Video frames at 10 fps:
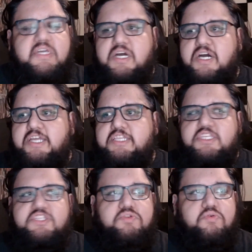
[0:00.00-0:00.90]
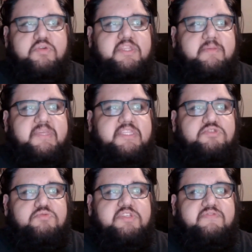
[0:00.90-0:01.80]
Uh, in this story, the mean
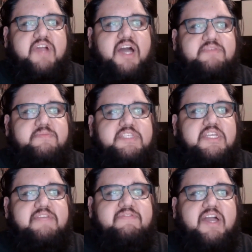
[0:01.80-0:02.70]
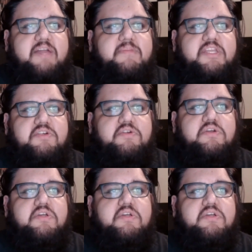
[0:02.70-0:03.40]
streets of Gotham City have gotten meaner